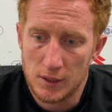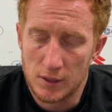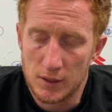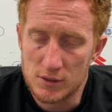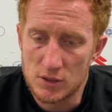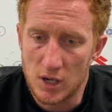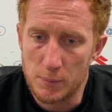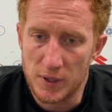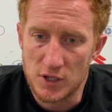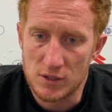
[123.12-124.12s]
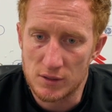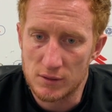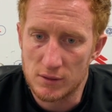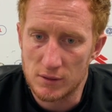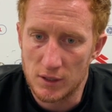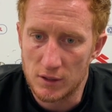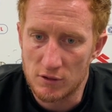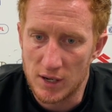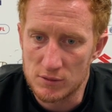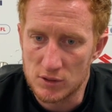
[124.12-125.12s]
It's a tight pitch, and the
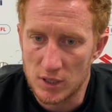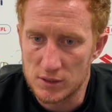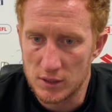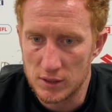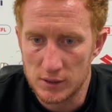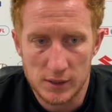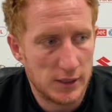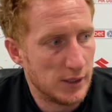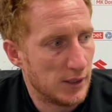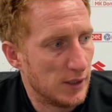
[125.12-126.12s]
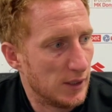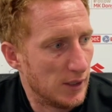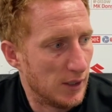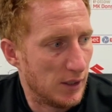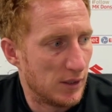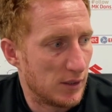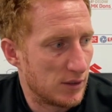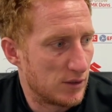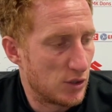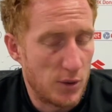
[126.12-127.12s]
ground's tight to
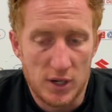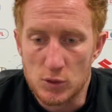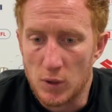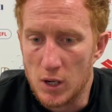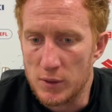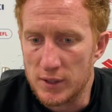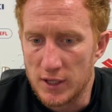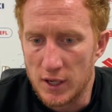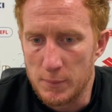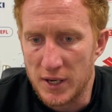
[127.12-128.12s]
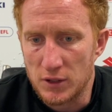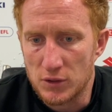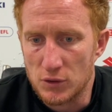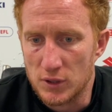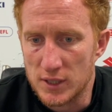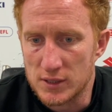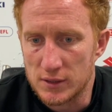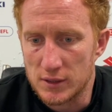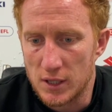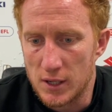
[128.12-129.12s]
it as well. And they made a good noise,
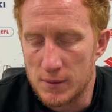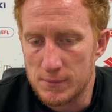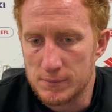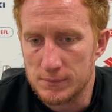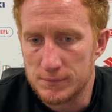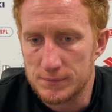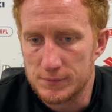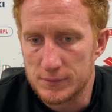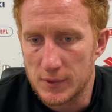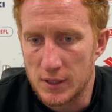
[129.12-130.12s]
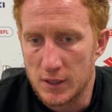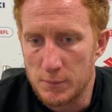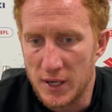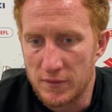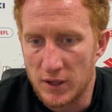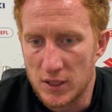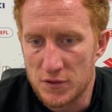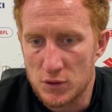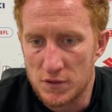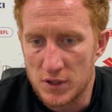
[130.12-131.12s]
and made it very
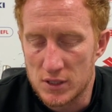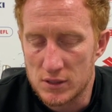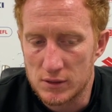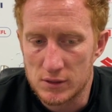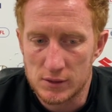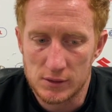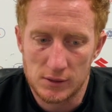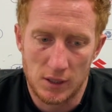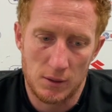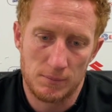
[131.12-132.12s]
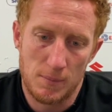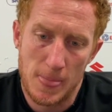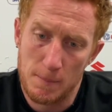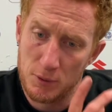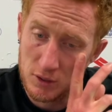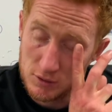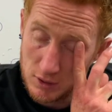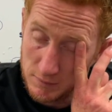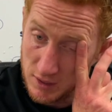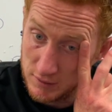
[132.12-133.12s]
difficult for us. And put it on
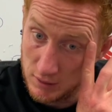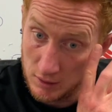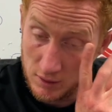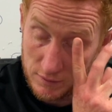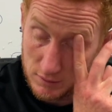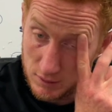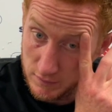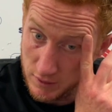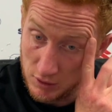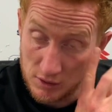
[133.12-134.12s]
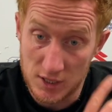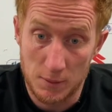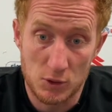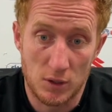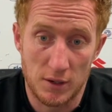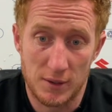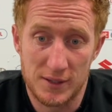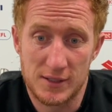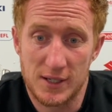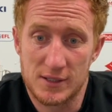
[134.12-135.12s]
top there. They're a very good team as well.
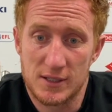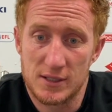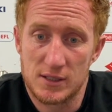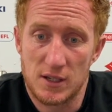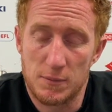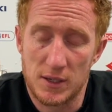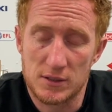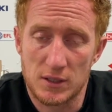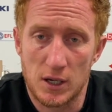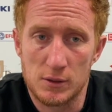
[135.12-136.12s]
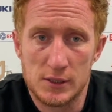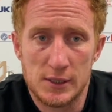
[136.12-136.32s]
It's a tough place to go.